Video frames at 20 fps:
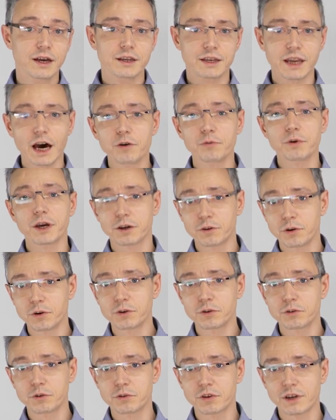Now we are
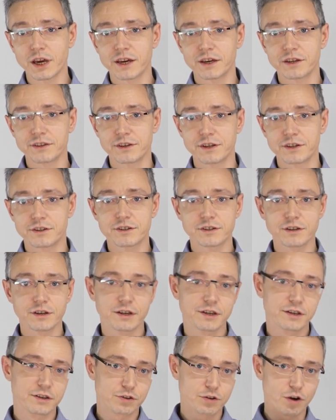going to take this
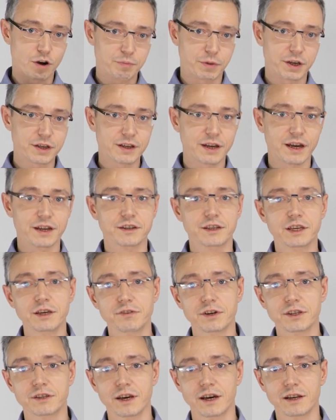topic and give
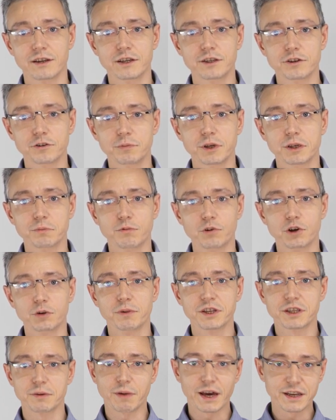it a little bit more
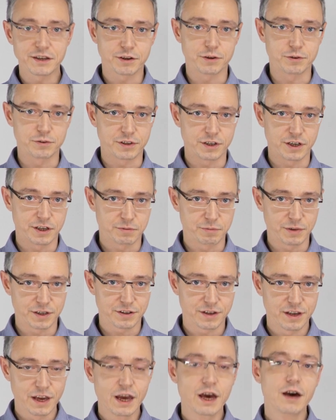mathematical treatment.